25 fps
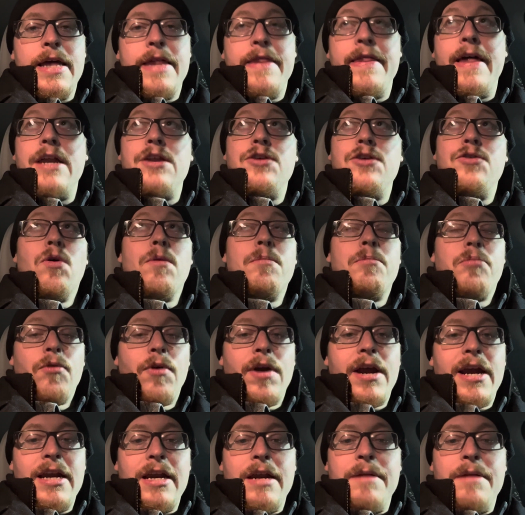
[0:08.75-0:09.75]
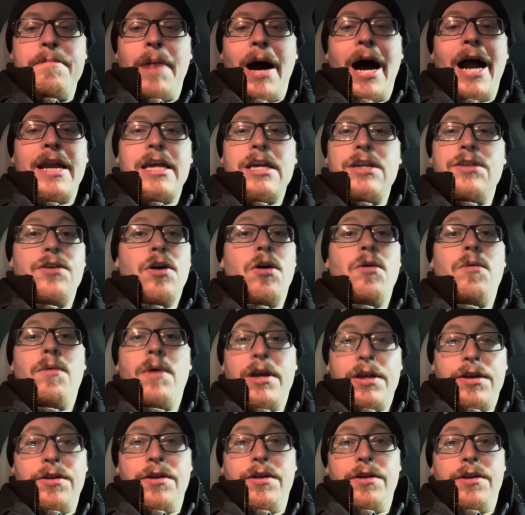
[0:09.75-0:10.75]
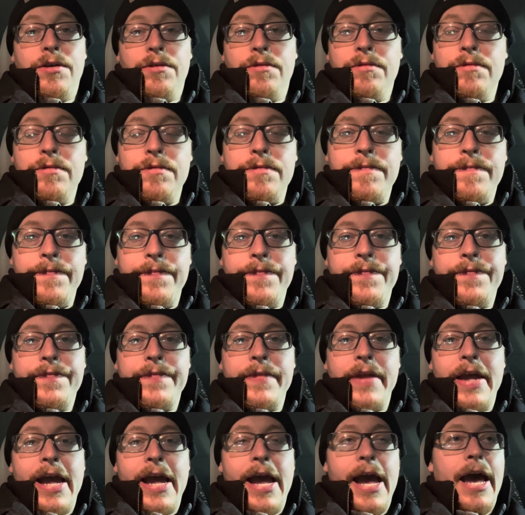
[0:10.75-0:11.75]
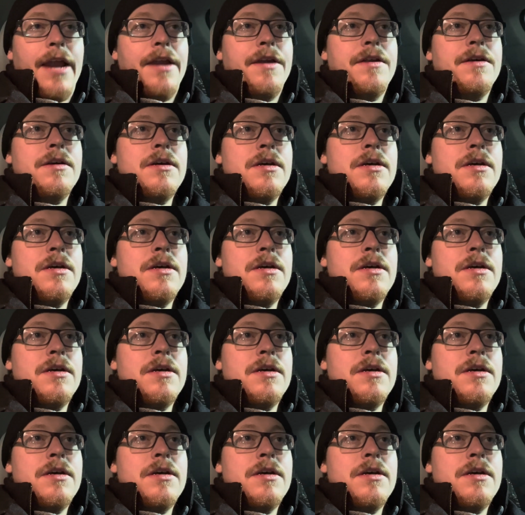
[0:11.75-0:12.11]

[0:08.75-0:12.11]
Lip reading: that your brain and body don't want you to do. And